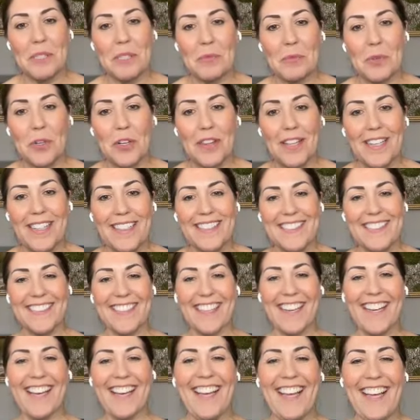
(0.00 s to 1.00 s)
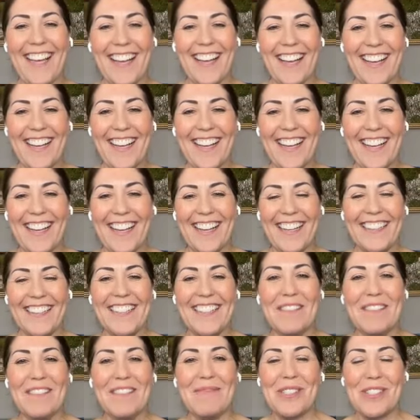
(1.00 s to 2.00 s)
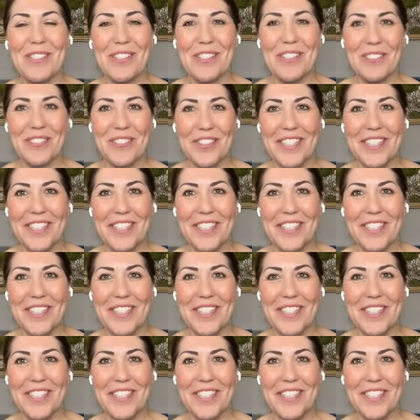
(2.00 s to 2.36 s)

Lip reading: is worth it. Personal